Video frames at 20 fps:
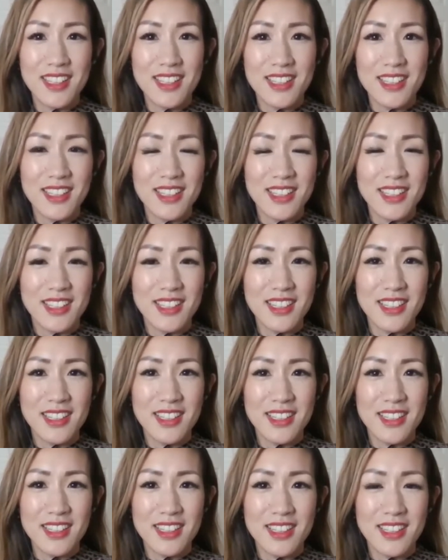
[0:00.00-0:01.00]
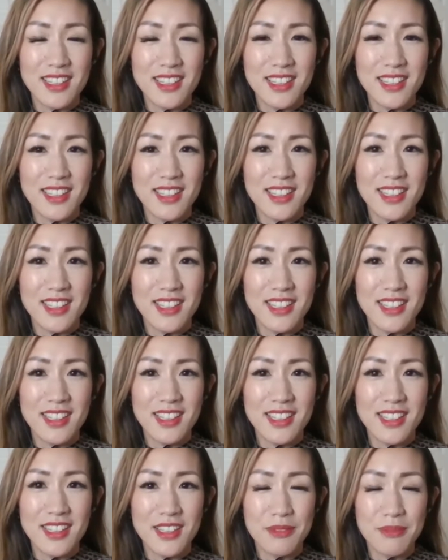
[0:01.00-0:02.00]

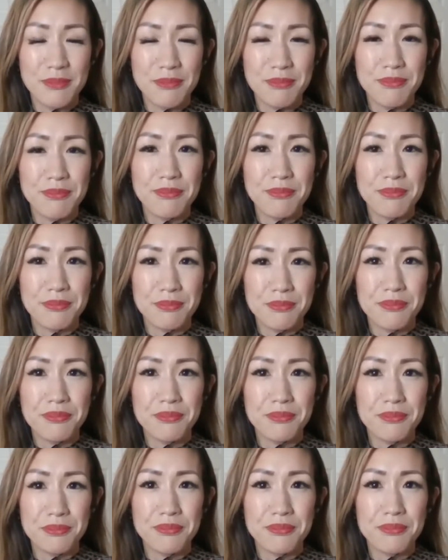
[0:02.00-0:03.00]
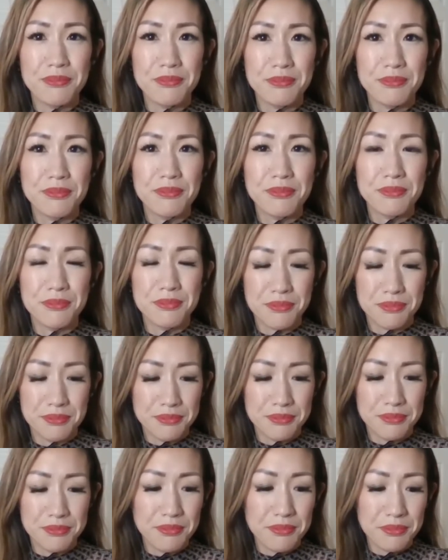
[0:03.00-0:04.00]

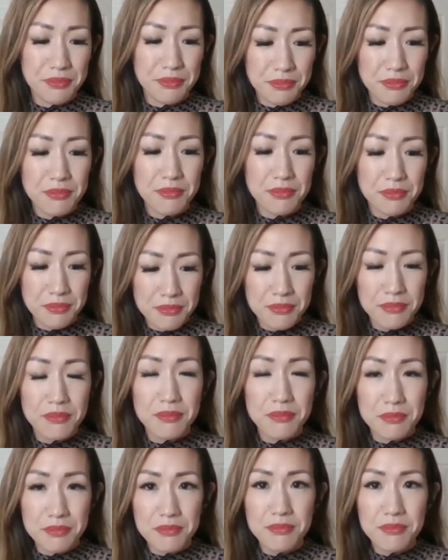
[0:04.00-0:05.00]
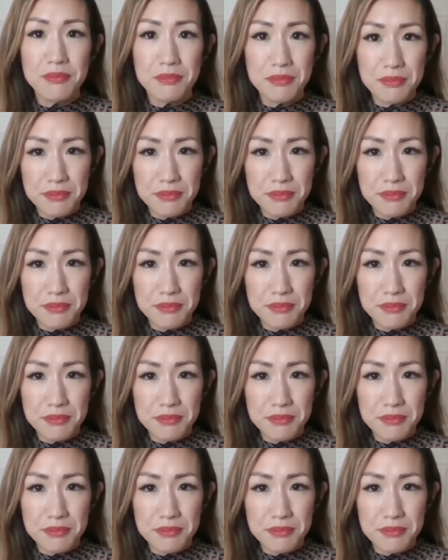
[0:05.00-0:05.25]
No words are spoken by the person on screen.